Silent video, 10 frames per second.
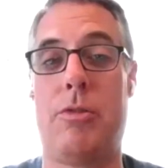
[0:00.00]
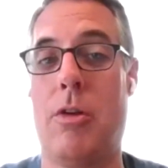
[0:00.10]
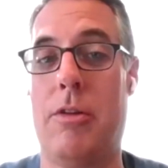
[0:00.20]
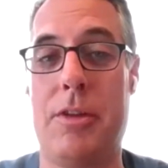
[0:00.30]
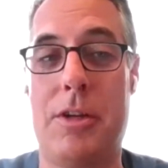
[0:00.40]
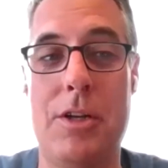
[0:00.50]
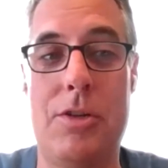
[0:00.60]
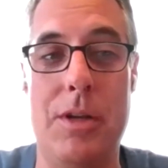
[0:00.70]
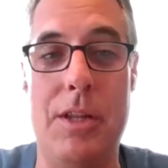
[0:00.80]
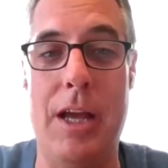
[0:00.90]
across the
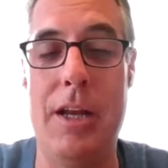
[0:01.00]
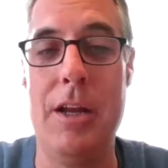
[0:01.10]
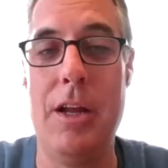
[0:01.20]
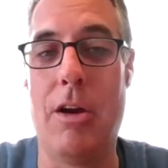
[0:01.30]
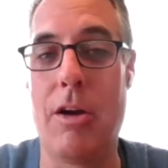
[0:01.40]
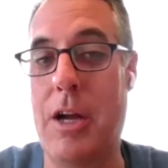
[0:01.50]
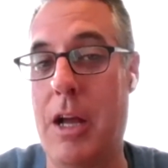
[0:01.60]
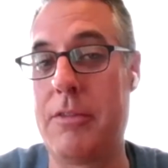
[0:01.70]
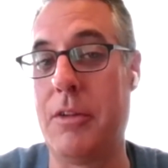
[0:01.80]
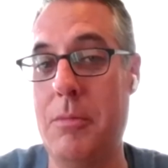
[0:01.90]
country that are
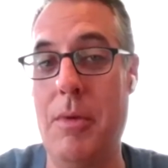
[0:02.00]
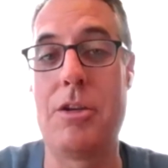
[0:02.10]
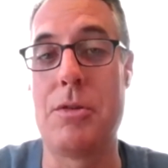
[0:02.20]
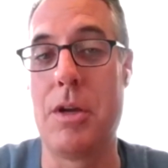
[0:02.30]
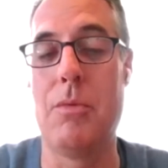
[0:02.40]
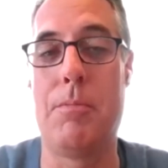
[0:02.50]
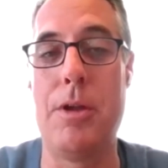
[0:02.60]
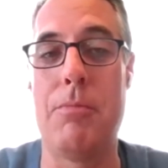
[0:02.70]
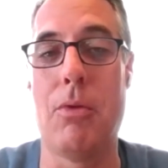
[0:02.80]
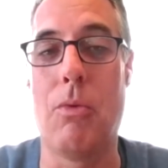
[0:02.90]
constantly measuring what
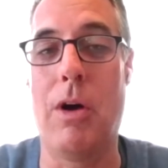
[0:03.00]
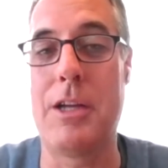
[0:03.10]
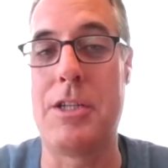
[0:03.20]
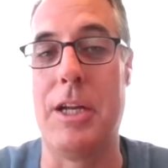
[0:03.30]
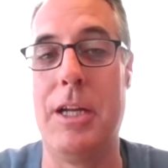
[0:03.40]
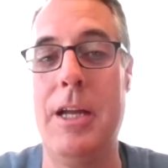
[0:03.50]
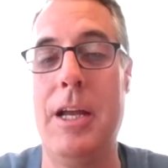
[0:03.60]
people are watching.